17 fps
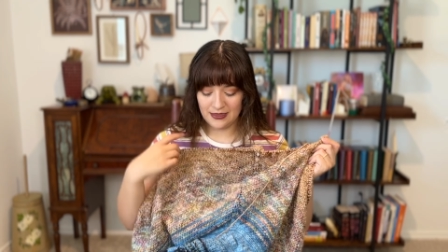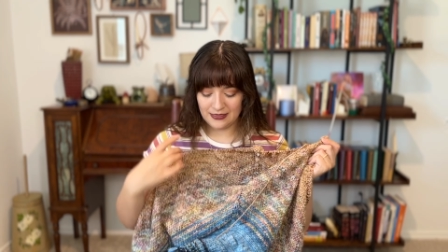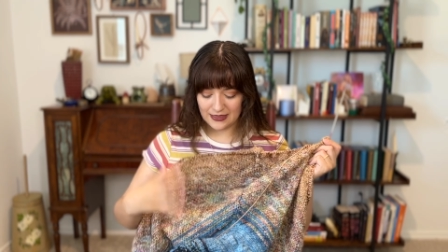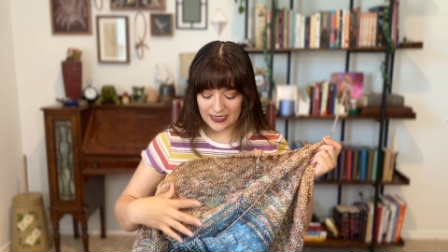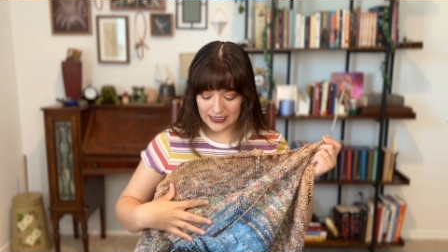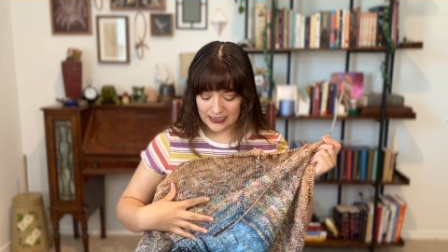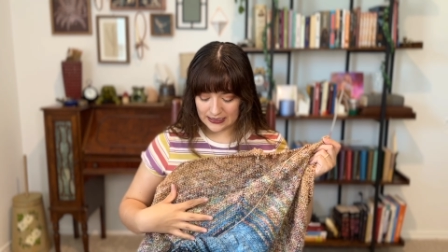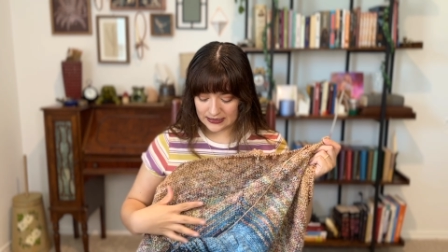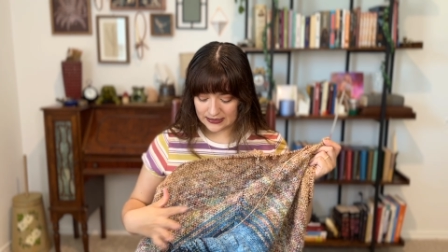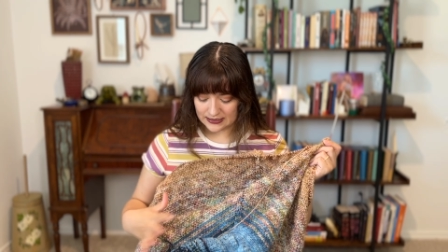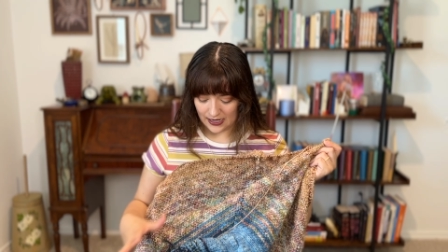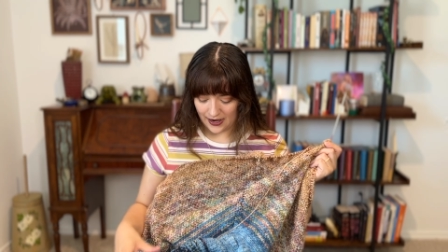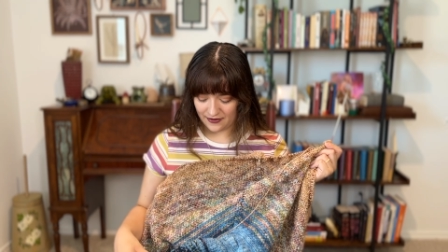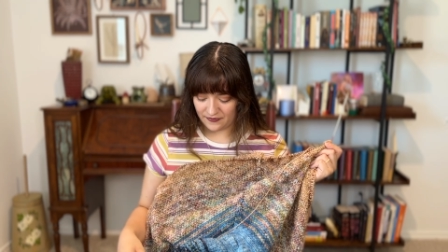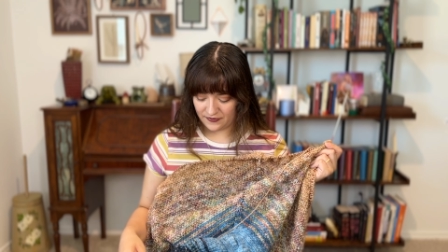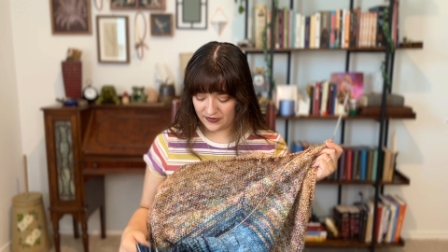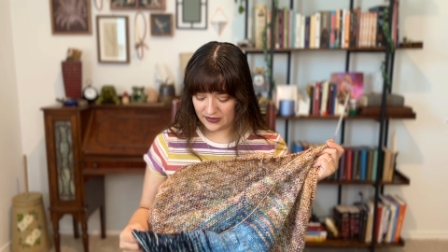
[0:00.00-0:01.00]
This,
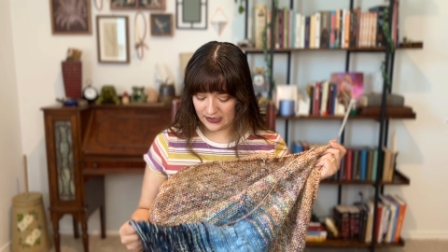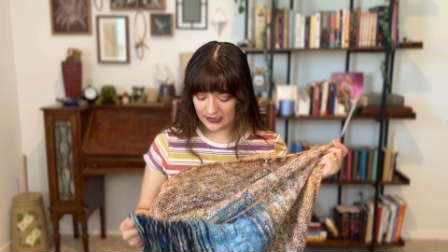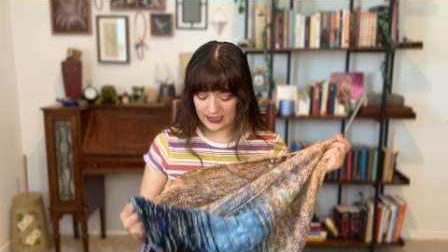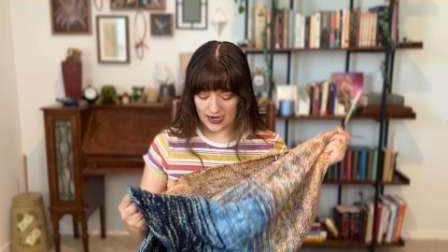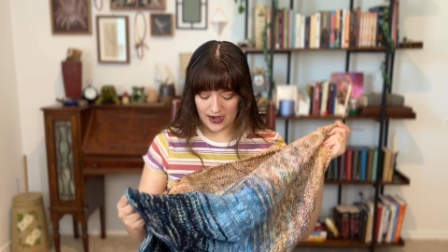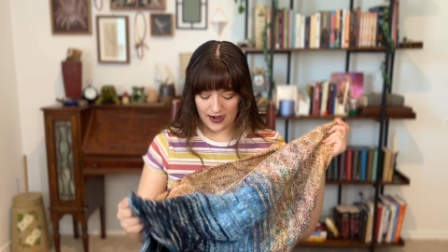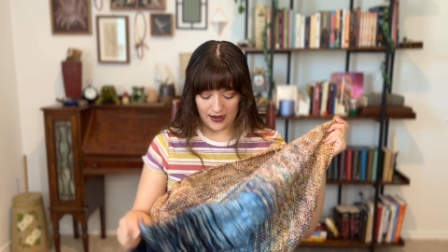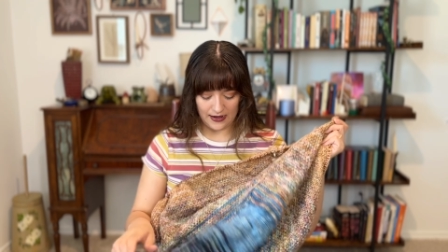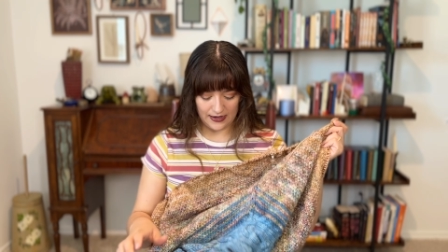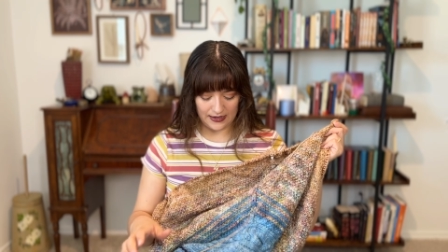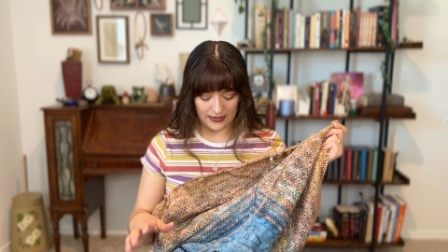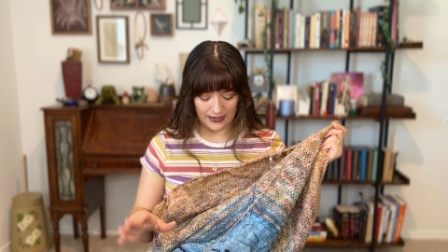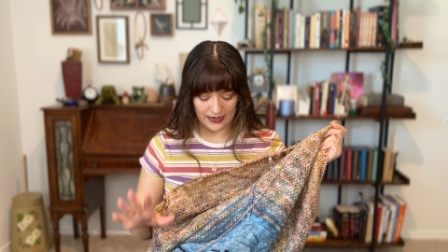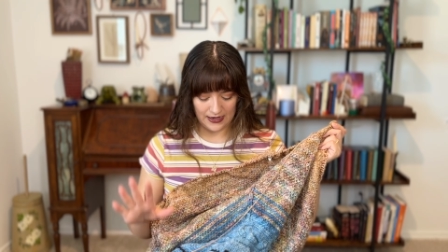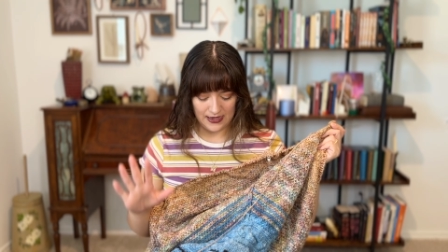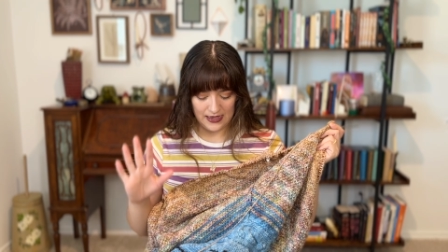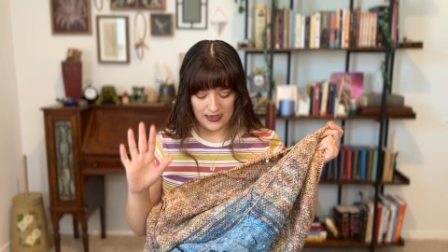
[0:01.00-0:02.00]
I feel like I